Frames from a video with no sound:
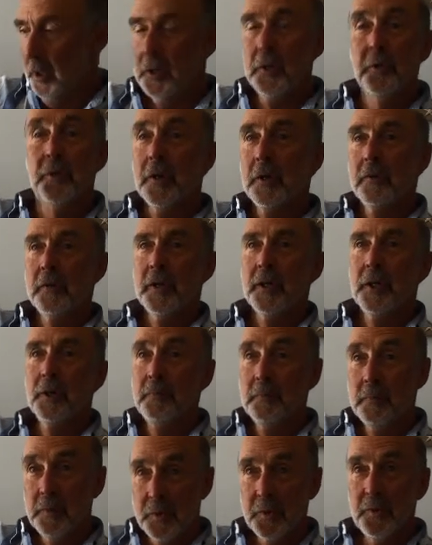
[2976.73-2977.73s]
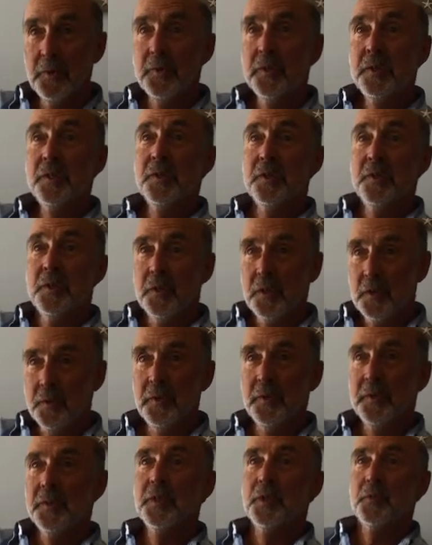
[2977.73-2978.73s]
You go home, do this,
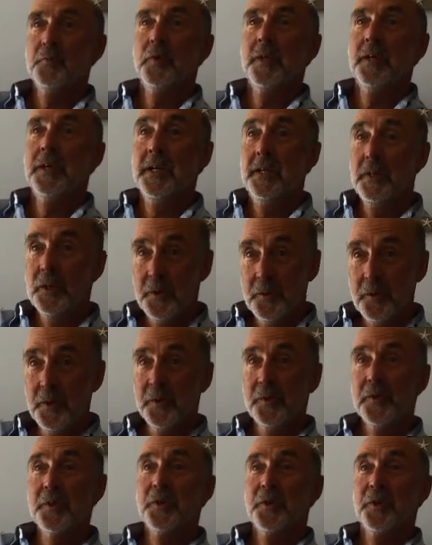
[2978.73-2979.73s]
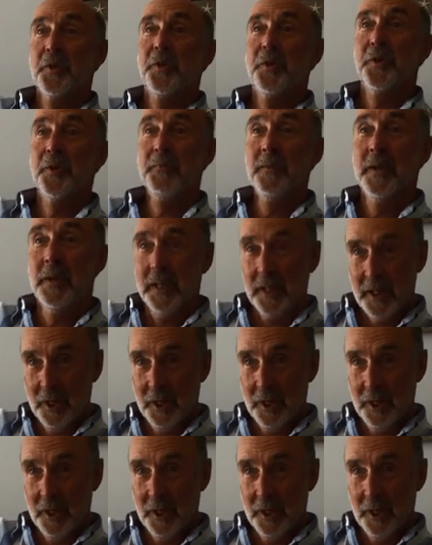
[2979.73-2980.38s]
do it this way, do it at this time,